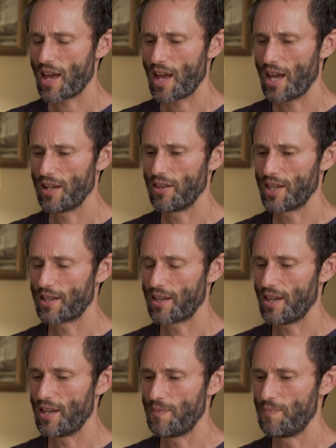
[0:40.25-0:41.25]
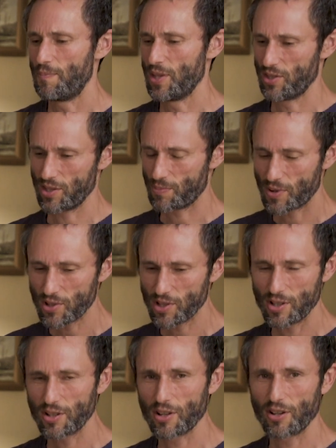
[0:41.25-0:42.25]
had like a business
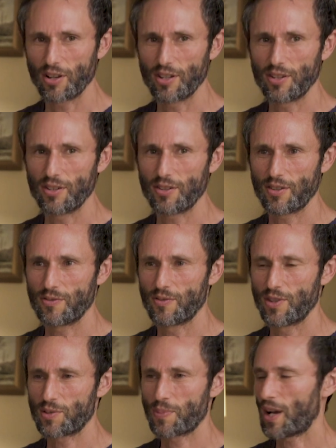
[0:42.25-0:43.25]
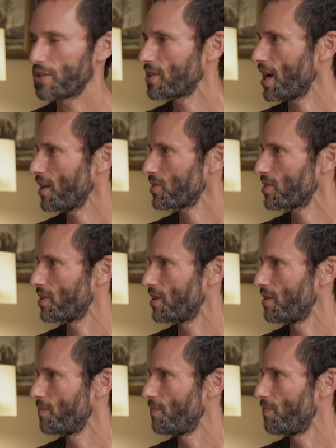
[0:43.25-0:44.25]
person on this podcast,
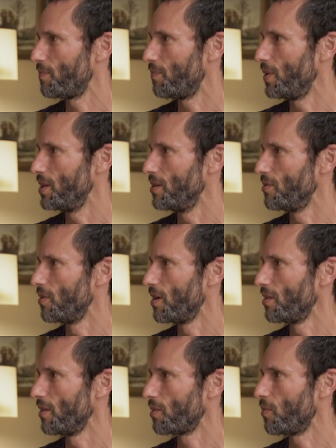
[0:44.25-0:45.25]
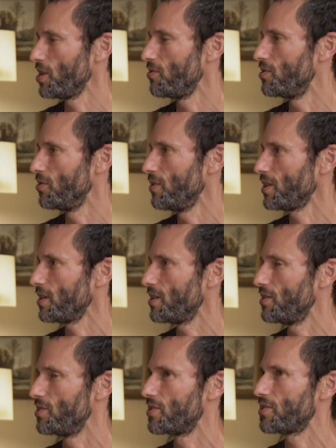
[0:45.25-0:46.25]
but like what you're doing
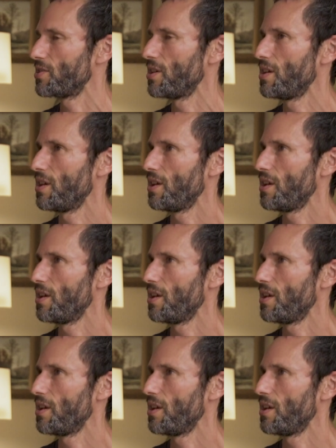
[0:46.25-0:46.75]
is,